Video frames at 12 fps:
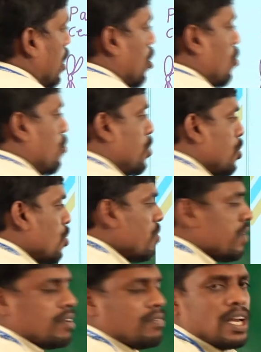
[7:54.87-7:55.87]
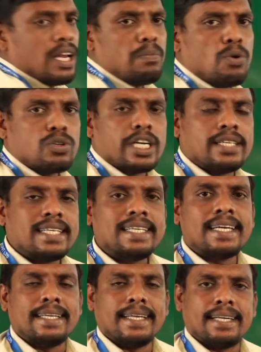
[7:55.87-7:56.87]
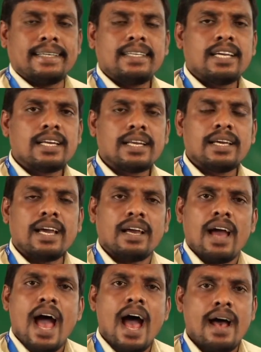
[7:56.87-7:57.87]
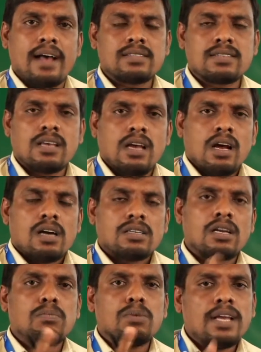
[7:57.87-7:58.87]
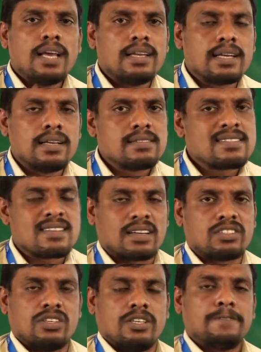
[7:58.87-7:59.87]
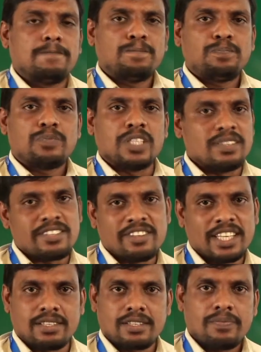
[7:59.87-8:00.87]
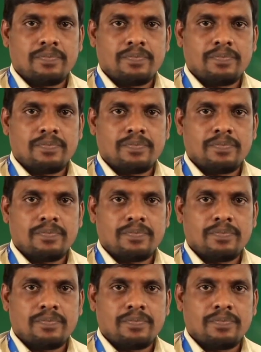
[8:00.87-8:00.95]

We know very well about a DNA. DNA has double helical structure, isn't it?